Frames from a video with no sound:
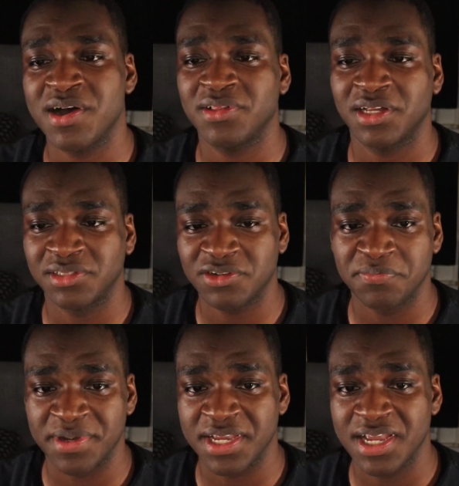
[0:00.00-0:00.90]
a little
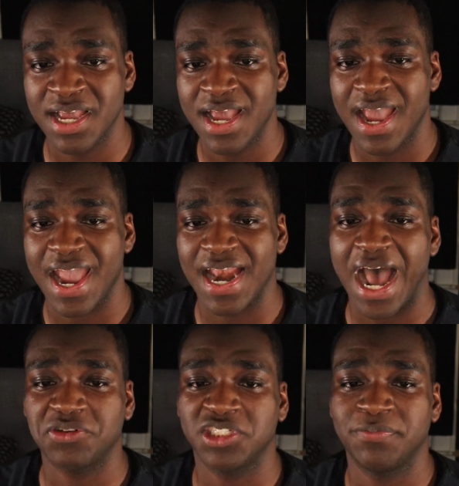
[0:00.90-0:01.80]
bit, and how
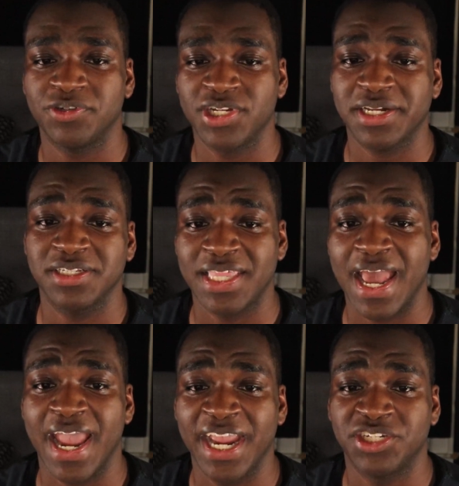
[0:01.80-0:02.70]
she projected that
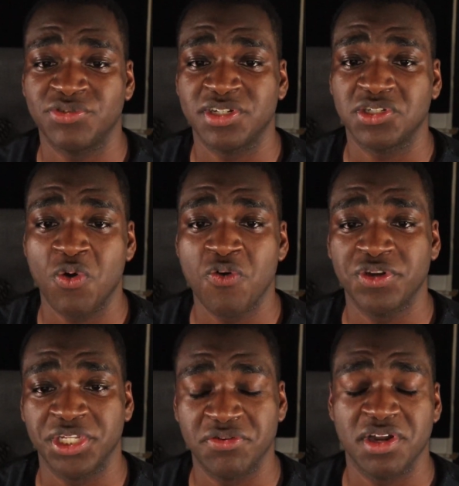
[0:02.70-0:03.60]
hatred toward
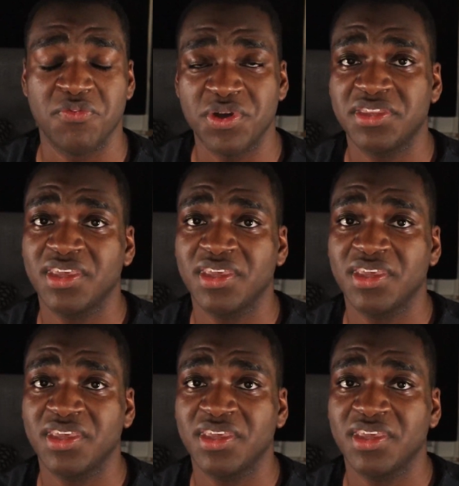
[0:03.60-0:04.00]
Yuta, with